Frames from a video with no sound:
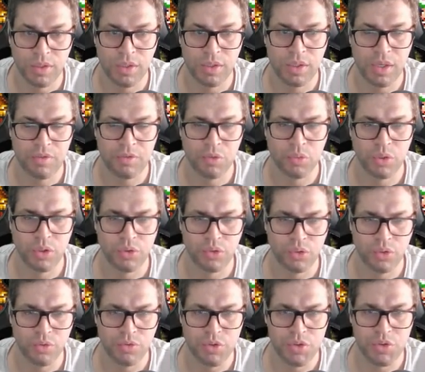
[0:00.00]
Okay, everyone is
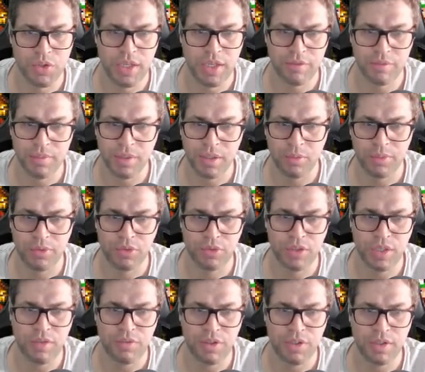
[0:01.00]
on overdrive, but I'll be
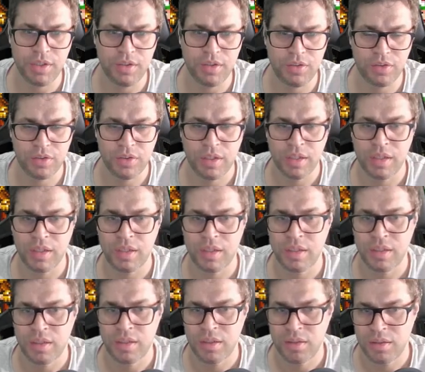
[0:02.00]
saving this.
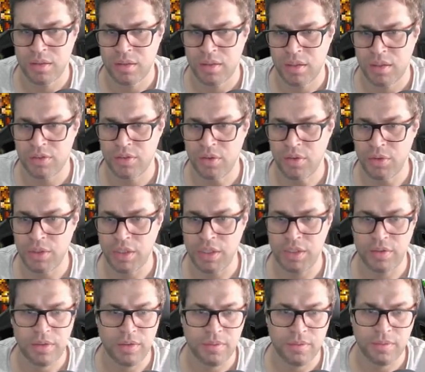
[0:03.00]
It's no
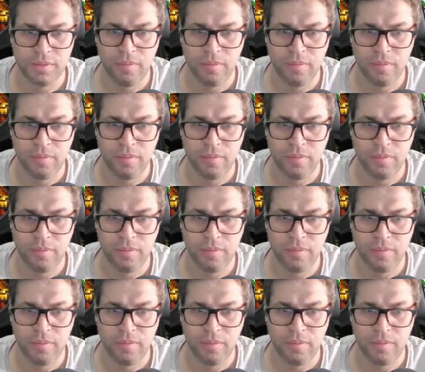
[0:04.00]
need.